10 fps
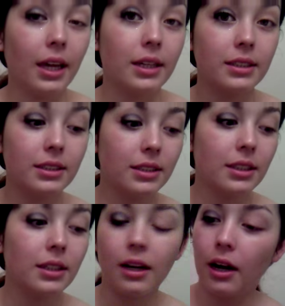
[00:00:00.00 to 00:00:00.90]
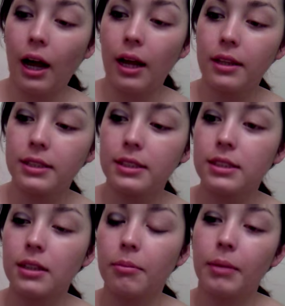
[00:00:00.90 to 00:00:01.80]
And this
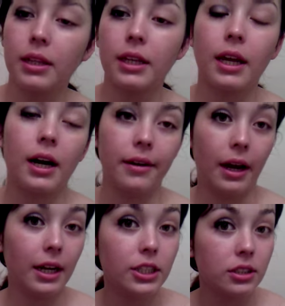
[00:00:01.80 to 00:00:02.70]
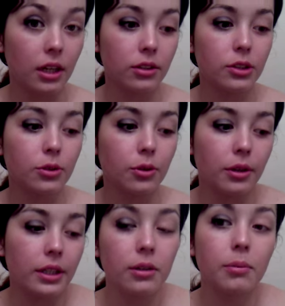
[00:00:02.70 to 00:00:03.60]
is mainly an eyeshadow
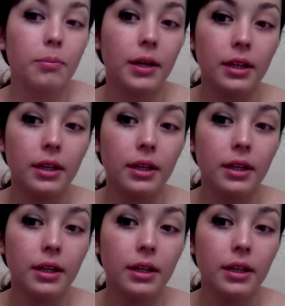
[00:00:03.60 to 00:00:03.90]
tutorial,